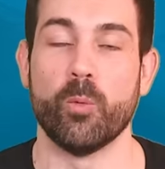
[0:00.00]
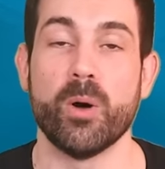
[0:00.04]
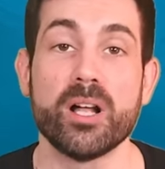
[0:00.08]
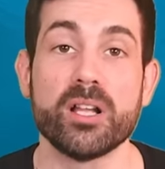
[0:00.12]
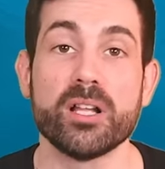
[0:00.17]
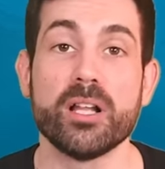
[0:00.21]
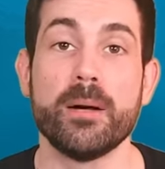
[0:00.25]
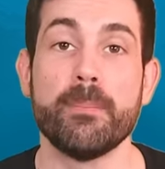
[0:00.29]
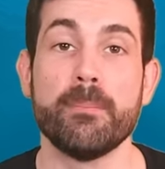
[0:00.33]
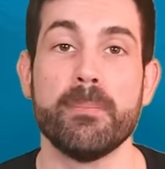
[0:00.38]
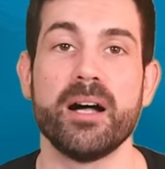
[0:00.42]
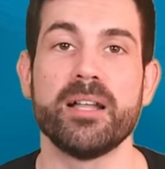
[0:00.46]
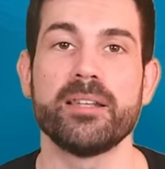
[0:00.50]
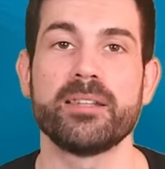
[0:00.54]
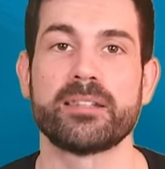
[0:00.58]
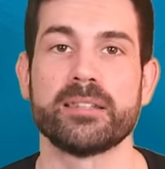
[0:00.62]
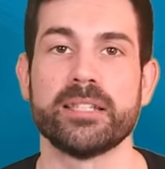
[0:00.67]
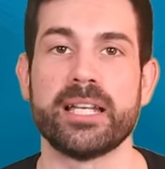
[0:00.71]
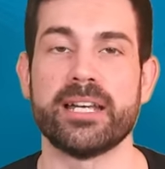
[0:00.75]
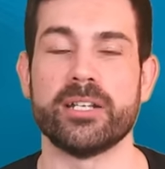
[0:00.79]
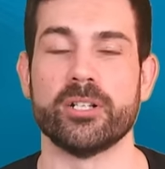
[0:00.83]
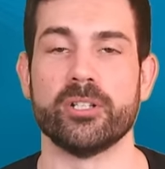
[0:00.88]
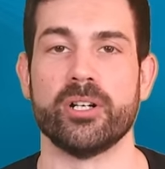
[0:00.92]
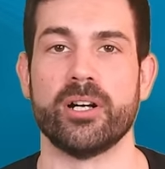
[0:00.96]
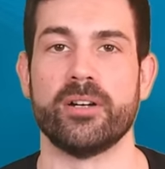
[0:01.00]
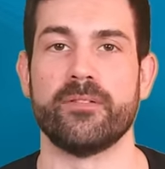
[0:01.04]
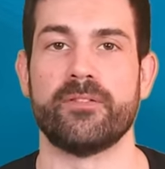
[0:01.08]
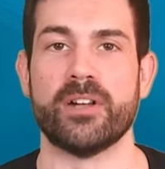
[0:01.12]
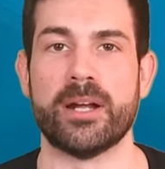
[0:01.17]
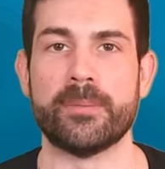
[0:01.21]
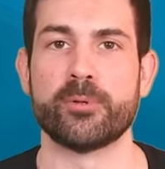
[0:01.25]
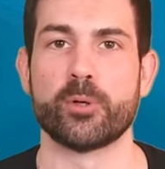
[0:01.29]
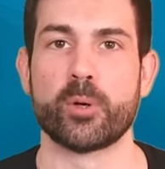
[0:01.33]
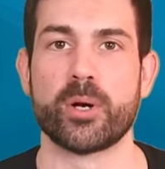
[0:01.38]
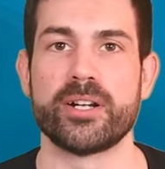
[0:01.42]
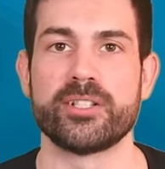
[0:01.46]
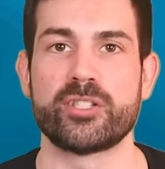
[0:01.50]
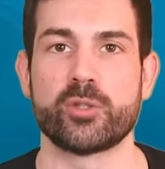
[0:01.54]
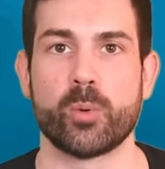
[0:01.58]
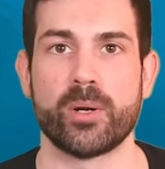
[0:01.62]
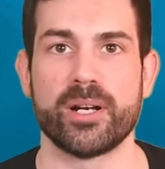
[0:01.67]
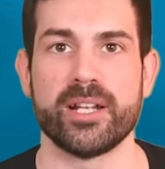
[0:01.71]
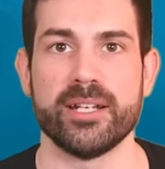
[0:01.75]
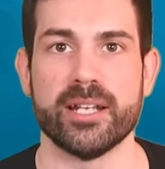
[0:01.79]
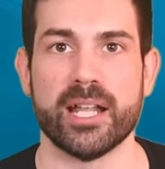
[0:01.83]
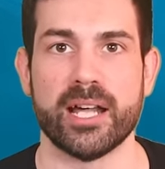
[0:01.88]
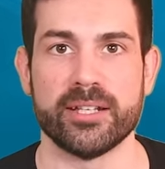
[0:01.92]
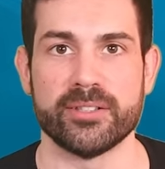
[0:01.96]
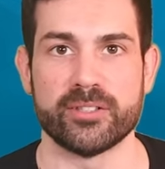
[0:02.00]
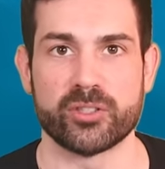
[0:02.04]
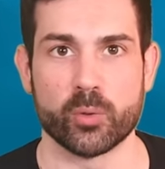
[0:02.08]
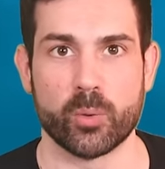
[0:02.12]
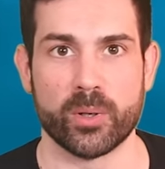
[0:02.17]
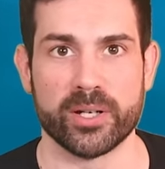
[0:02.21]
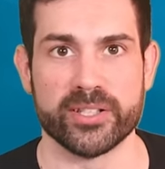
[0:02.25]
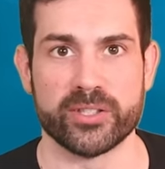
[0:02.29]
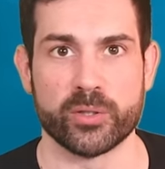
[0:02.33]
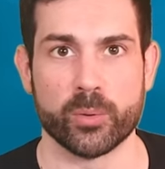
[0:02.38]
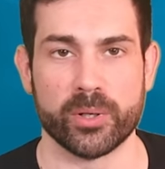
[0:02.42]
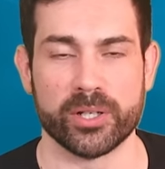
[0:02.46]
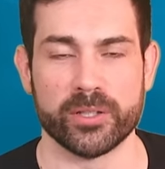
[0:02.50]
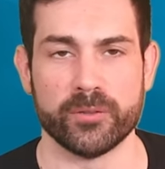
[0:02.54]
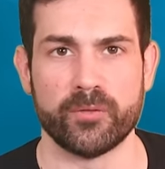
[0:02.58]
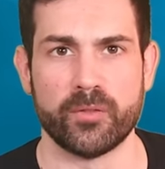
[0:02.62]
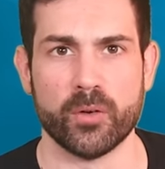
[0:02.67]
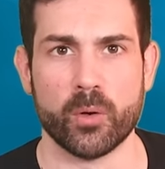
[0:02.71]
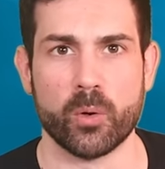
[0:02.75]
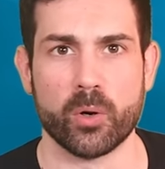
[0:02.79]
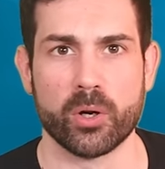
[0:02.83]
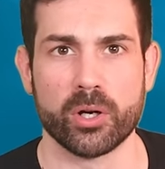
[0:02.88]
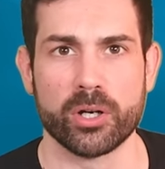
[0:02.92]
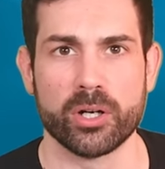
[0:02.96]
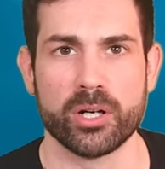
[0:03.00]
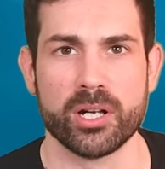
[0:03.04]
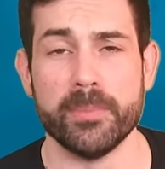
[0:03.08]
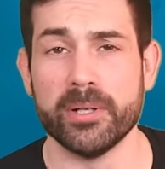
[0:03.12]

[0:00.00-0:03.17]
Well, a month later, on February 29th, 2024,